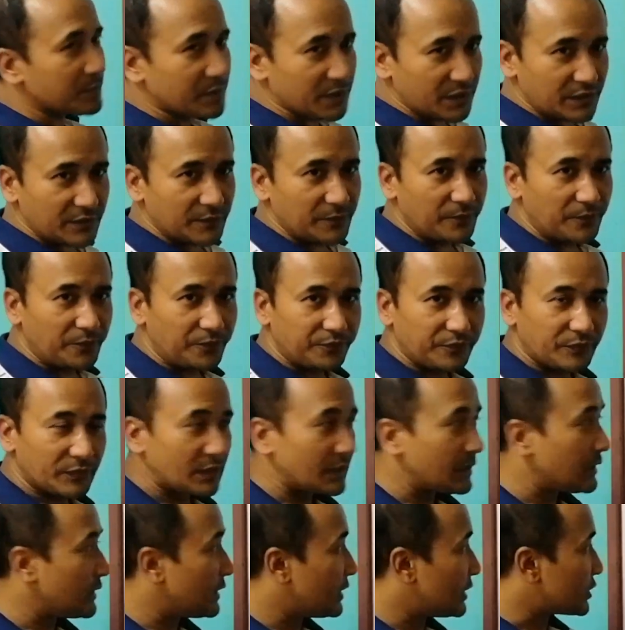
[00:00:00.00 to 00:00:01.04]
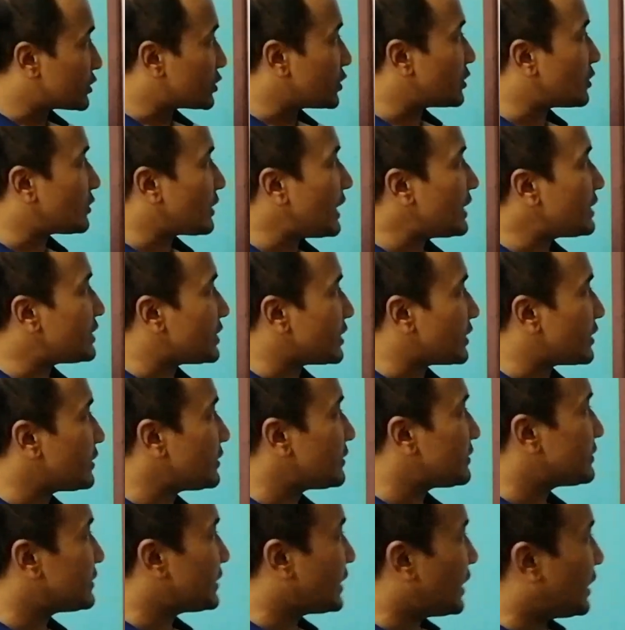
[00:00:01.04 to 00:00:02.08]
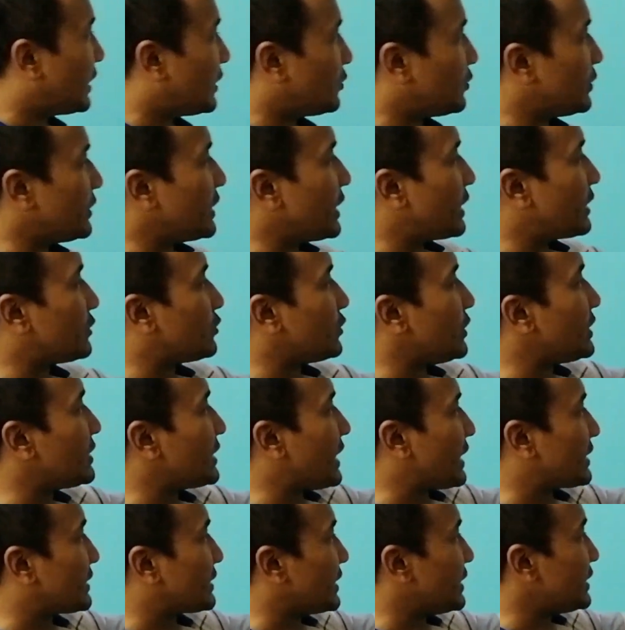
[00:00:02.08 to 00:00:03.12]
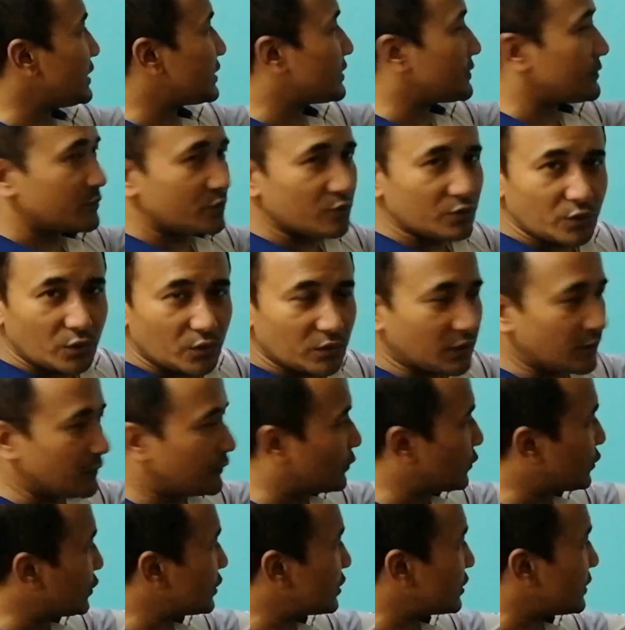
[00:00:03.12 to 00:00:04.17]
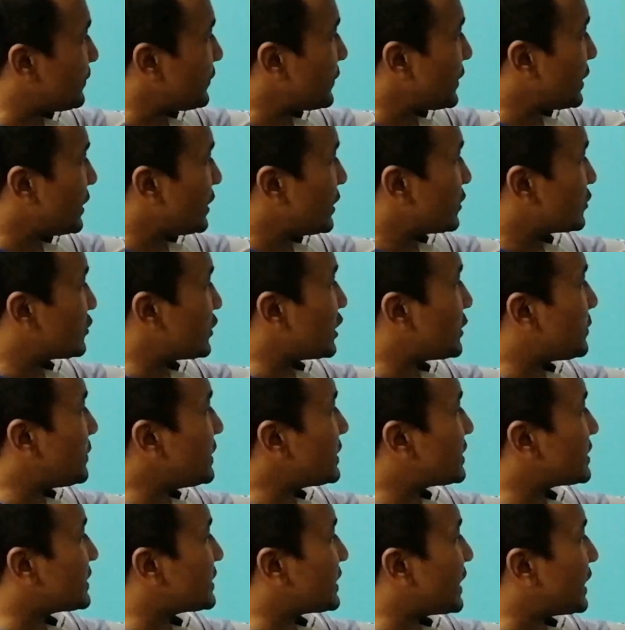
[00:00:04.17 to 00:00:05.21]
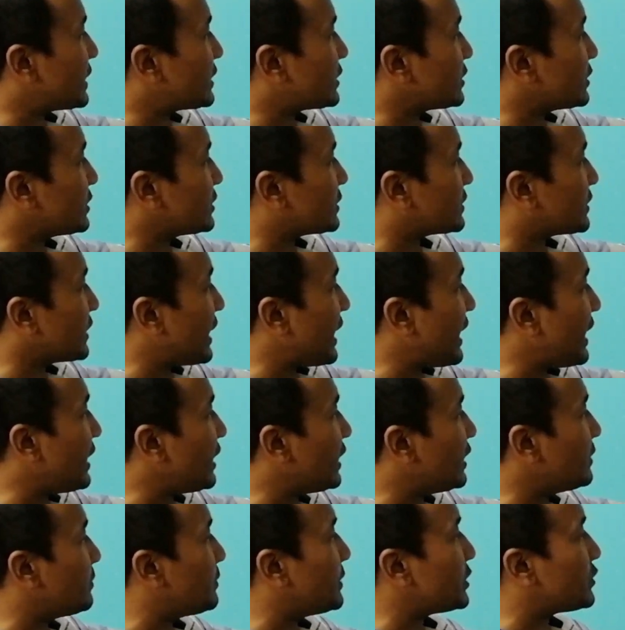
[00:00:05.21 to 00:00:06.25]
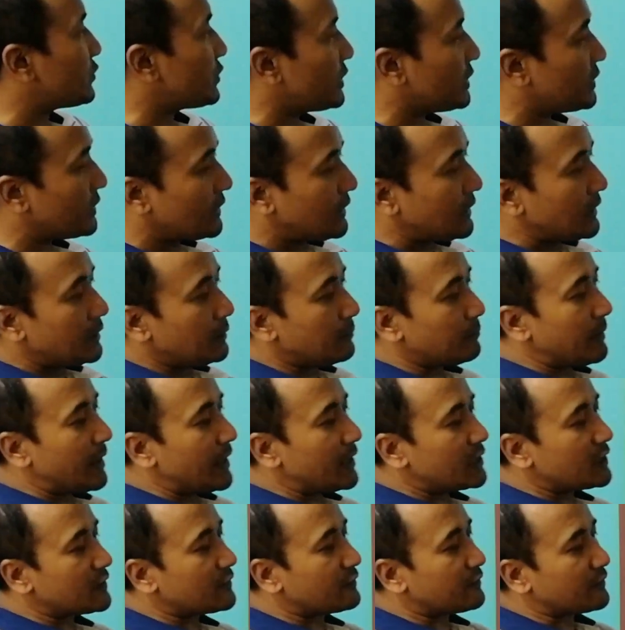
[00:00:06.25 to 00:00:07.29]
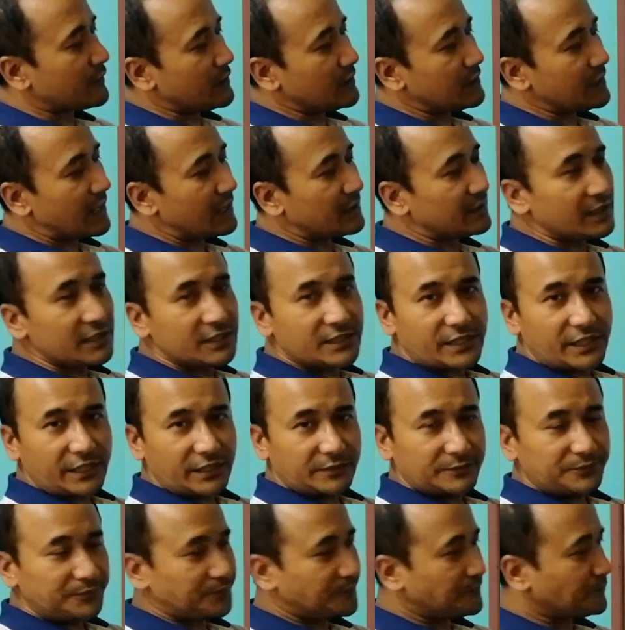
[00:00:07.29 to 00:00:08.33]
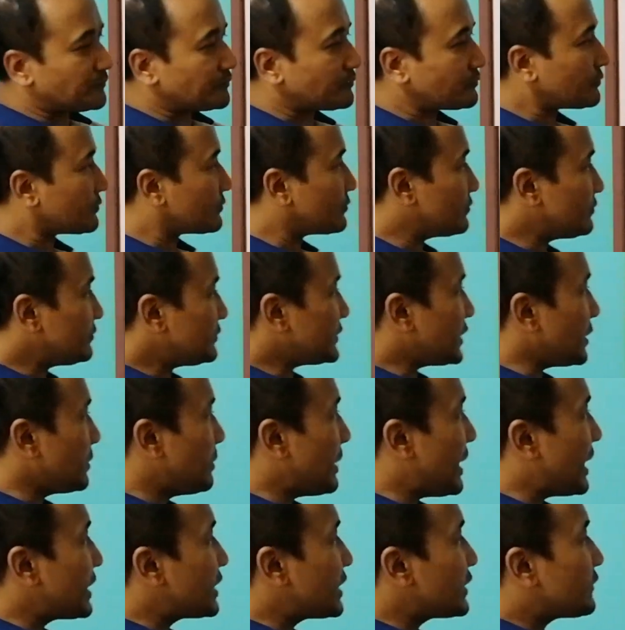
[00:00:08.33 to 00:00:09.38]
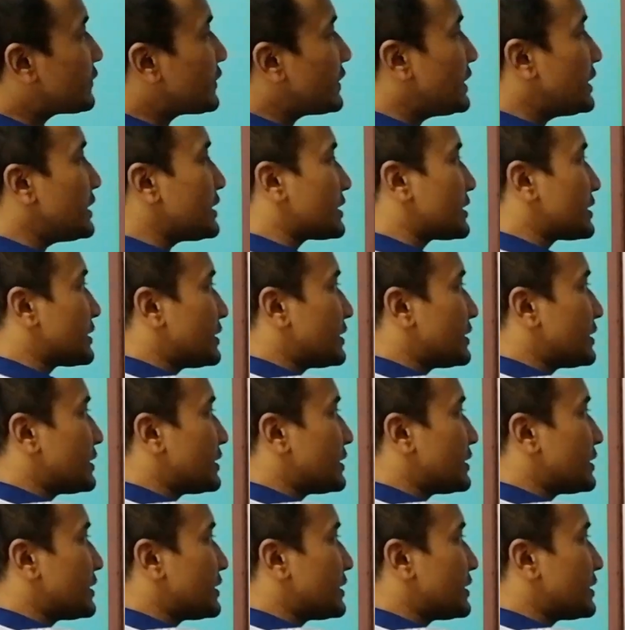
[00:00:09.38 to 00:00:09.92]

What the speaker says: B. So right here we are doing like this to know the force. So it means that the angle between magnetic field and this thing, magnetic field is